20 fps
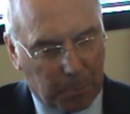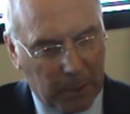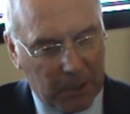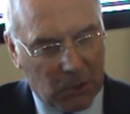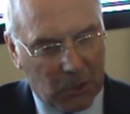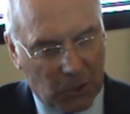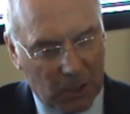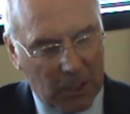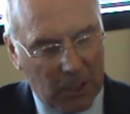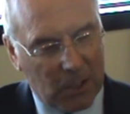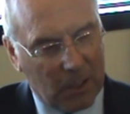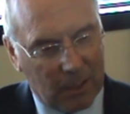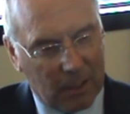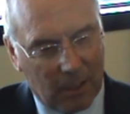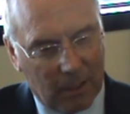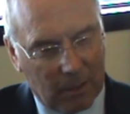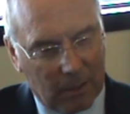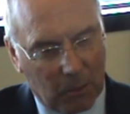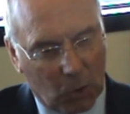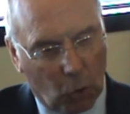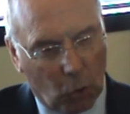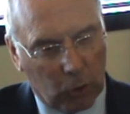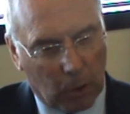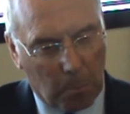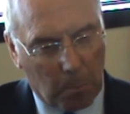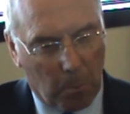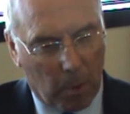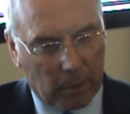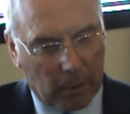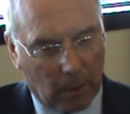pre-season, and they called it
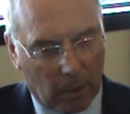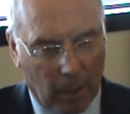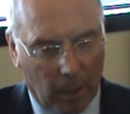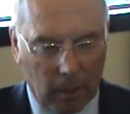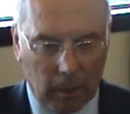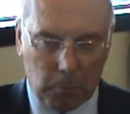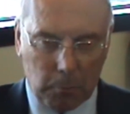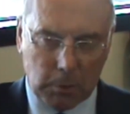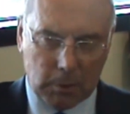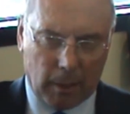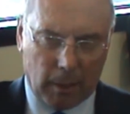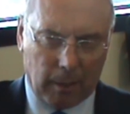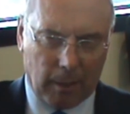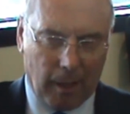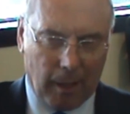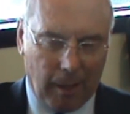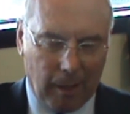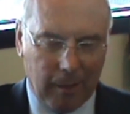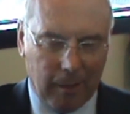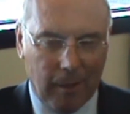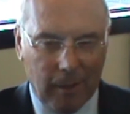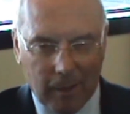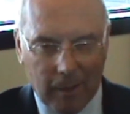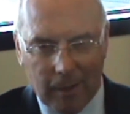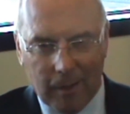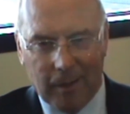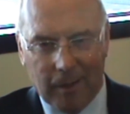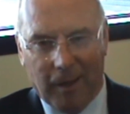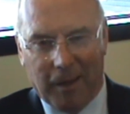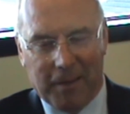Murder Hill, it was like that.
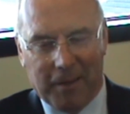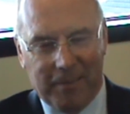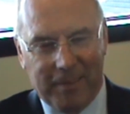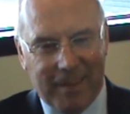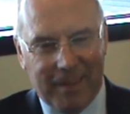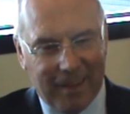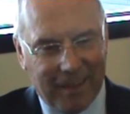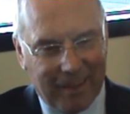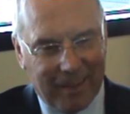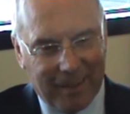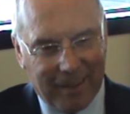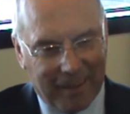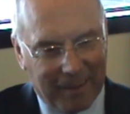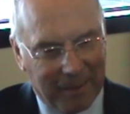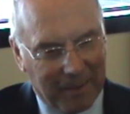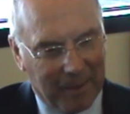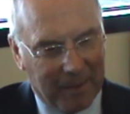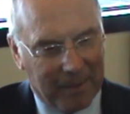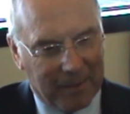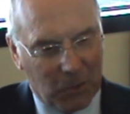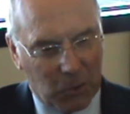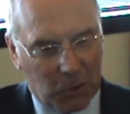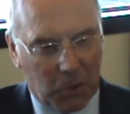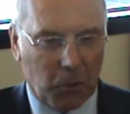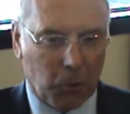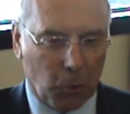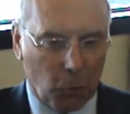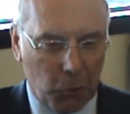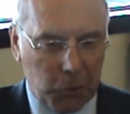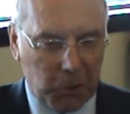And used
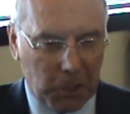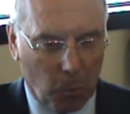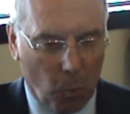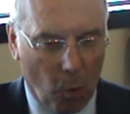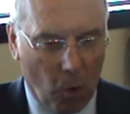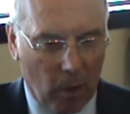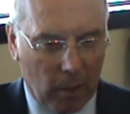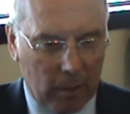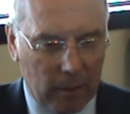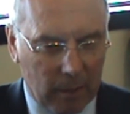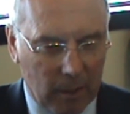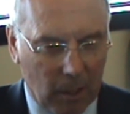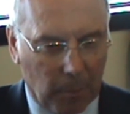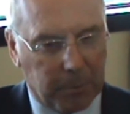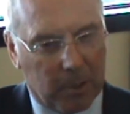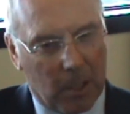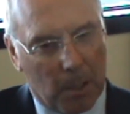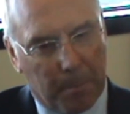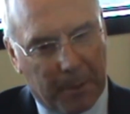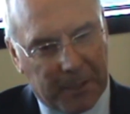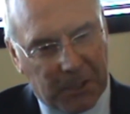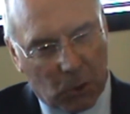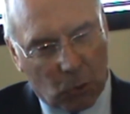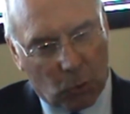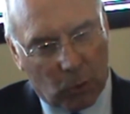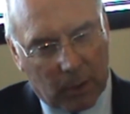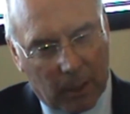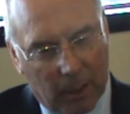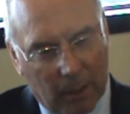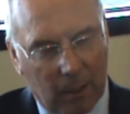to throw us in the water, and up to the Bissett
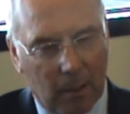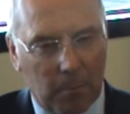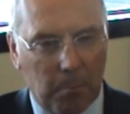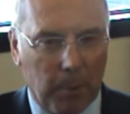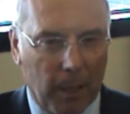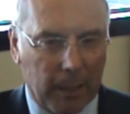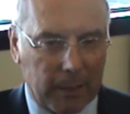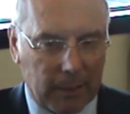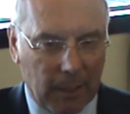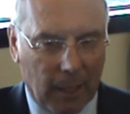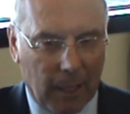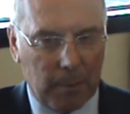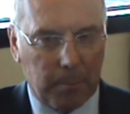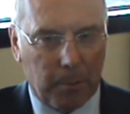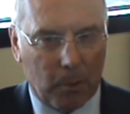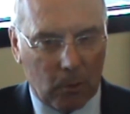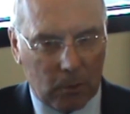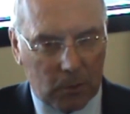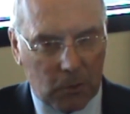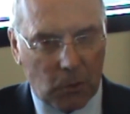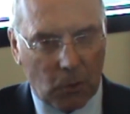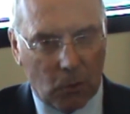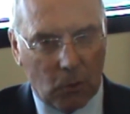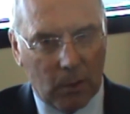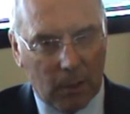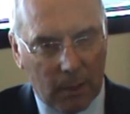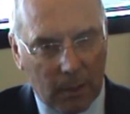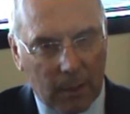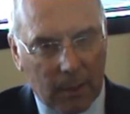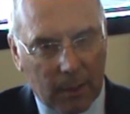Hotel and back to Ibrox.
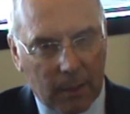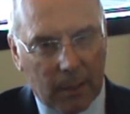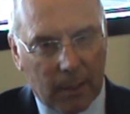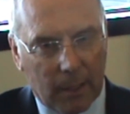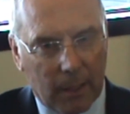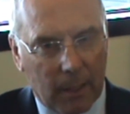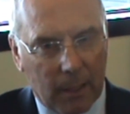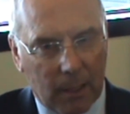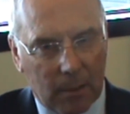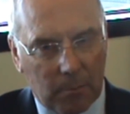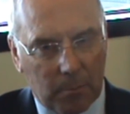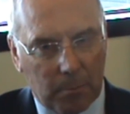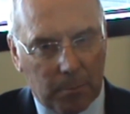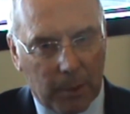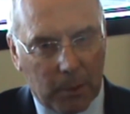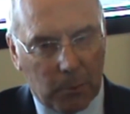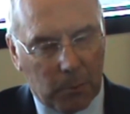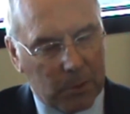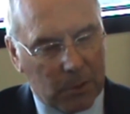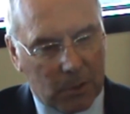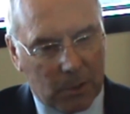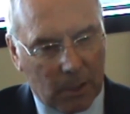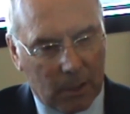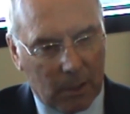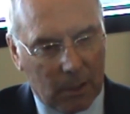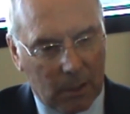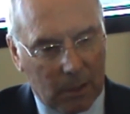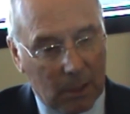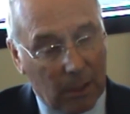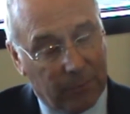So, but it was
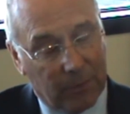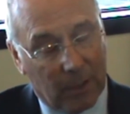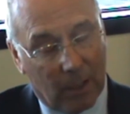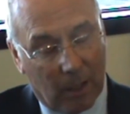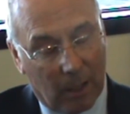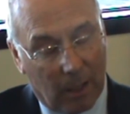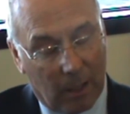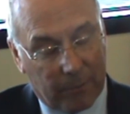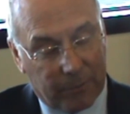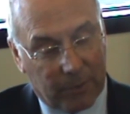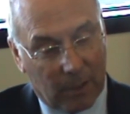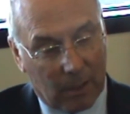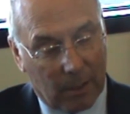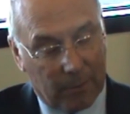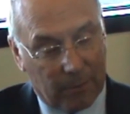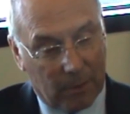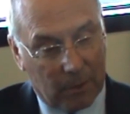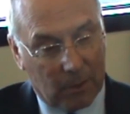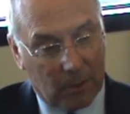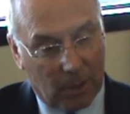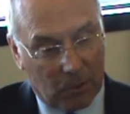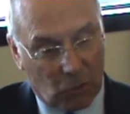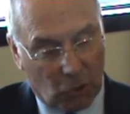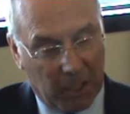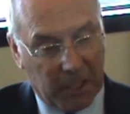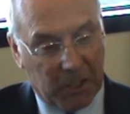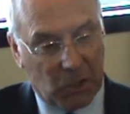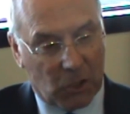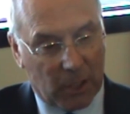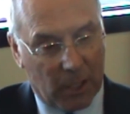even after every
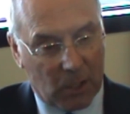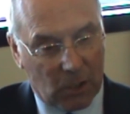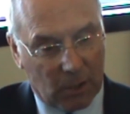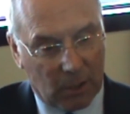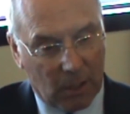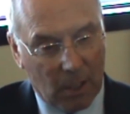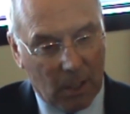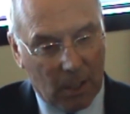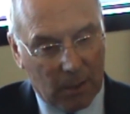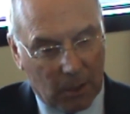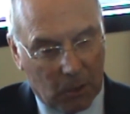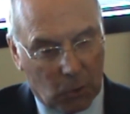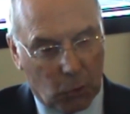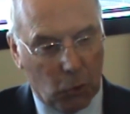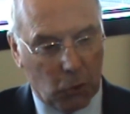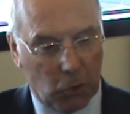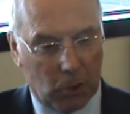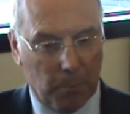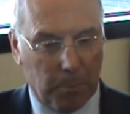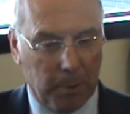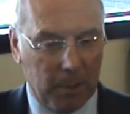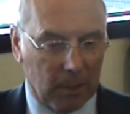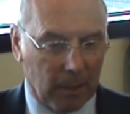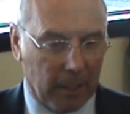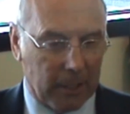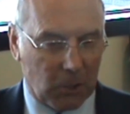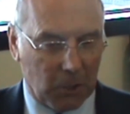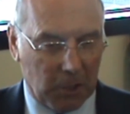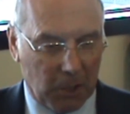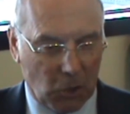training session, the two used to be in
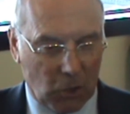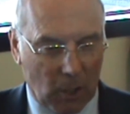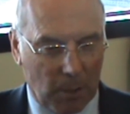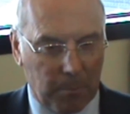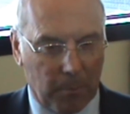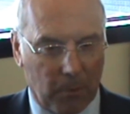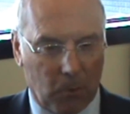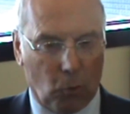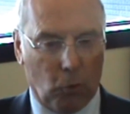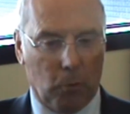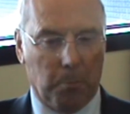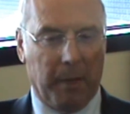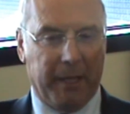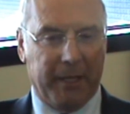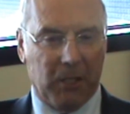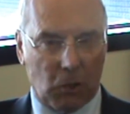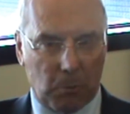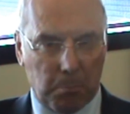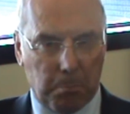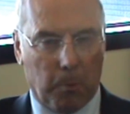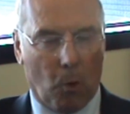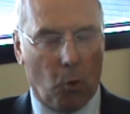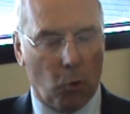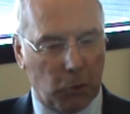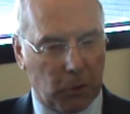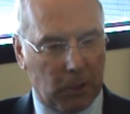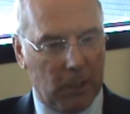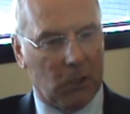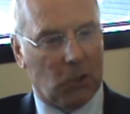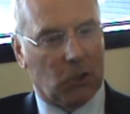the gym, throwing medicine
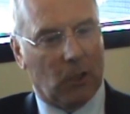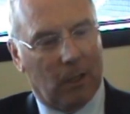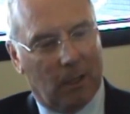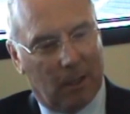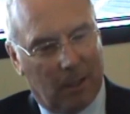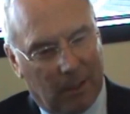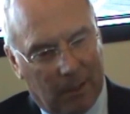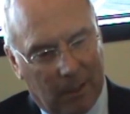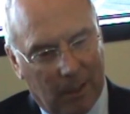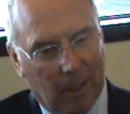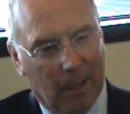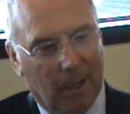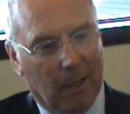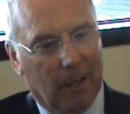balls to each other,